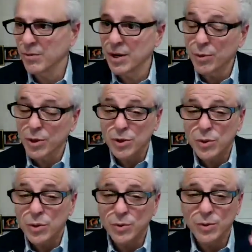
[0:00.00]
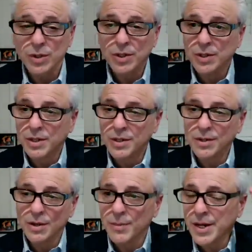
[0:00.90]
Where were you
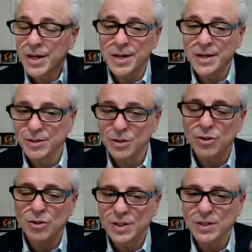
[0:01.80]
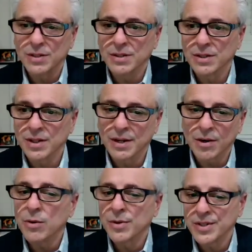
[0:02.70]
in their minds? Usually, and
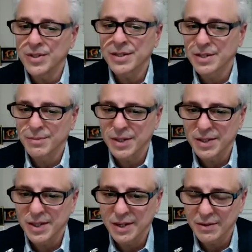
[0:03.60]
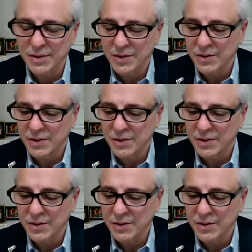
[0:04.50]
I'll always ask about that,